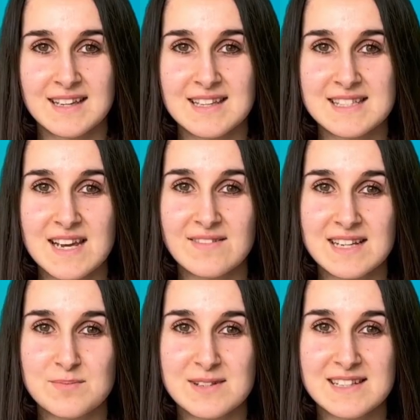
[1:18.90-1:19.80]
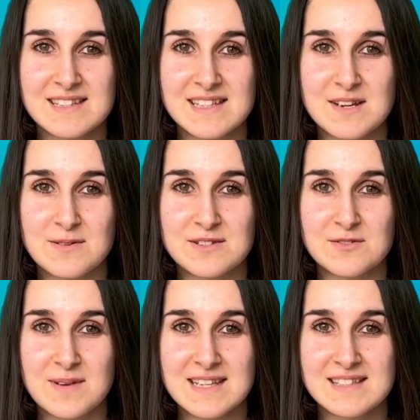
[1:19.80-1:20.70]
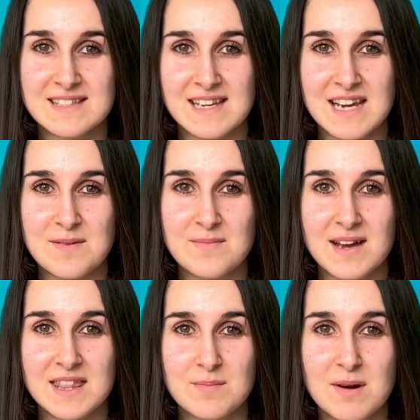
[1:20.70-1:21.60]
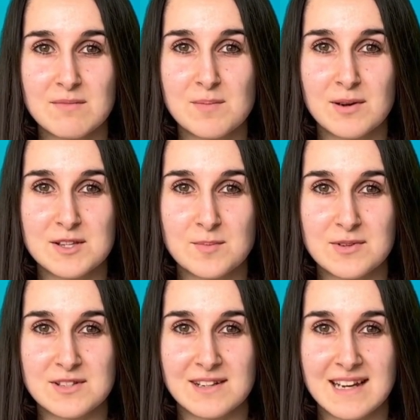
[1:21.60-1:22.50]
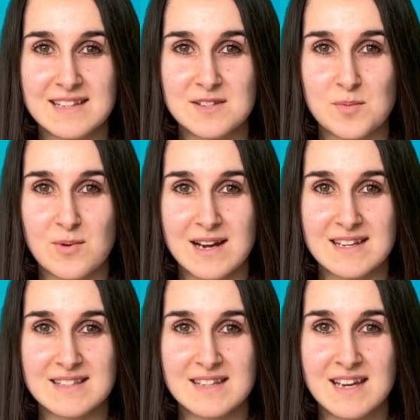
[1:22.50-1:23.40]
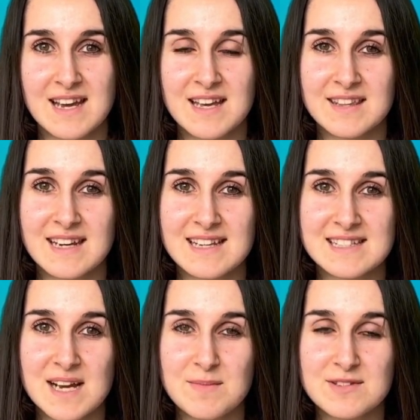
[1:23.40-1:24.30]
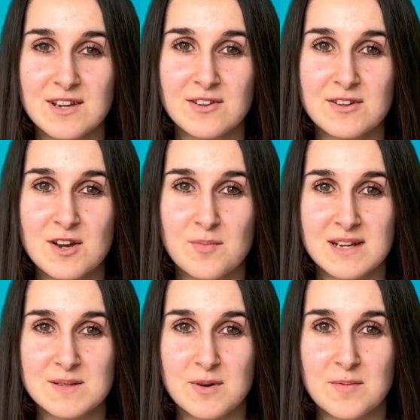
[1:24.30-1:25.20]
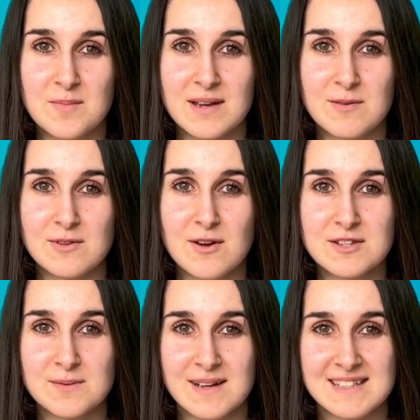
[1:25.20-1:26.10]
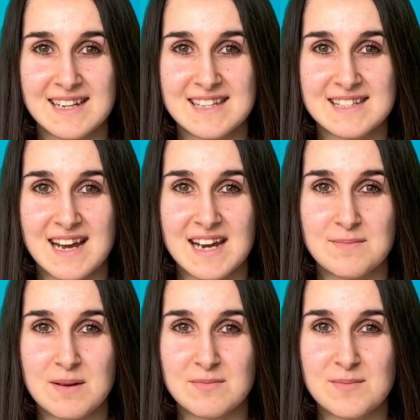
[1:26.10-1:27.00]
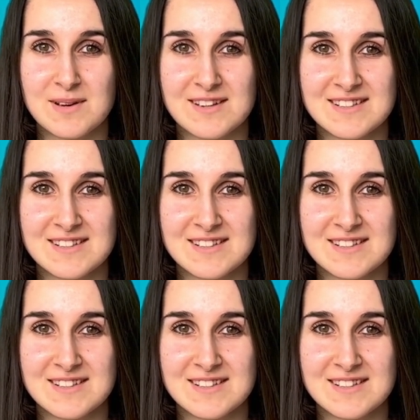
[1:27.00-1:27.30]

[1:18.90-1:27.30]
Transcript: The saved expressing sequence remains the same and the Memory Plus button lights up white. The next time you turn on your breast pump, it will automatically start in Memory Plus.